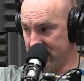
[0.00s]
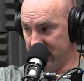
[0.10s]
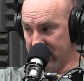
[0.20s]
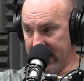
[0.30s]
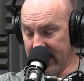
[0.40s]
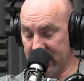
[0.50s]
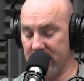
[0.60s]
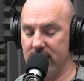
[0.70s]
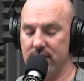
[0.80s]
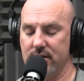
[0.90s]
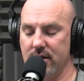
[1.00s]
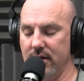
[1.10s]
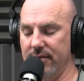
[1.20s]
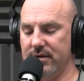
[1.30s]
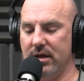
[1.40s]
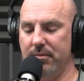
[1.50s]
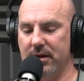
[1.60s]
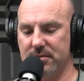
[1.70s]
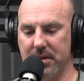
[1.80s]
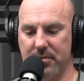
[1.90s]
leg of
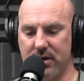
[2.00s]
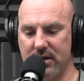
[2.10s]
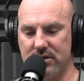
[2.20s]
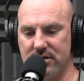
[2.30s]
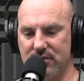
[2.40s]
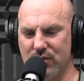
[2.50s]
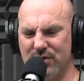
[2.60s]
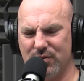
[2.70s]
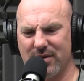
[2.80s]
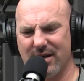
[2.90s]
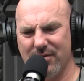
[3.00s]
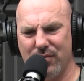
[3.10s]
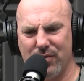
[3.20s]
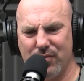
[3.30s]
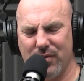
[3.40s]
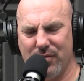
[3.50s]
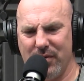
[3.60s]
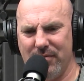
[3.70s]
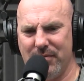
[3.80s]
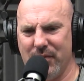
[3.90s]
TPSP Productions, which we're, we're,
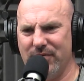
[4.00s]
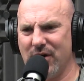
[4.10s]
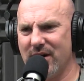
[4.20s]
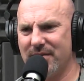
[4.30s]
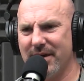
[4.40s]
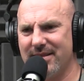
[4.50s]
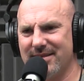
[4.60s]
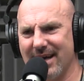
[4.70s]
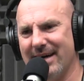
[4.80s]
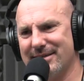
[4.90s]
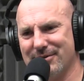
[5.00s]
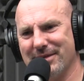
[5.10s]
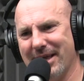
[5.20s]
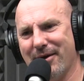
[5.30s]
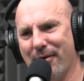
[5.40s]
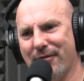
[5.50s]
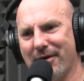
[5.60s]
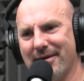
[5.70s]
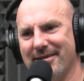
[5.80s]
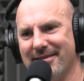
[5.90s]
we've we've talked about this hostile
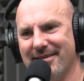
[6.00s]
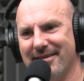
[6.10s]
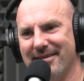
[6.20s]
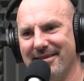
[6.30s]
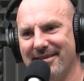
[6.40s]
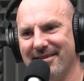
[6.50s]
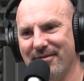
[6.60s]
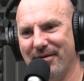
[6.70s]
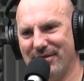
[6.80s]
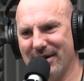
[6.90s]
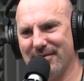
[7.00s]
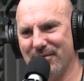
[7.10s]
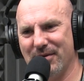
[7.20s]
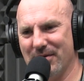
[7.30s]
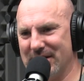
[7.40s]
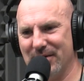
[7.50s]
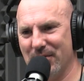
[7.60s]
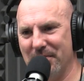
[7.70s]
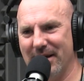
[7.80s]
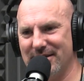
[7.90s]
takeover. We've talked. Did
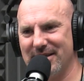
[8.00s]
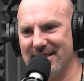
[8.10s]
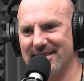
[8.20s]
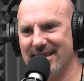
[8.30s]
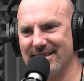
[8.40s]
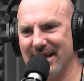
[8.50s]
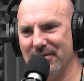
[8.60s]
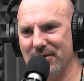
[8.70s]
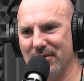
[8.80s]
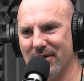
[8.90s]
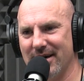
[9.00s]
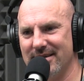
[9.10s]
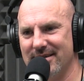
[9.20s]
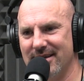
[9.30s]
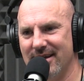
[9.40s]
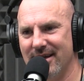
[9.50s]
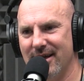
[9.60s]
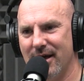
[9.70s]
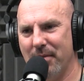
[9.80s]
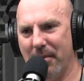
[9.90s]
we mention this last time when you were on
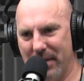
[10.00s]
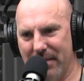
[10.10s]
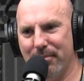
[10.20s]
about being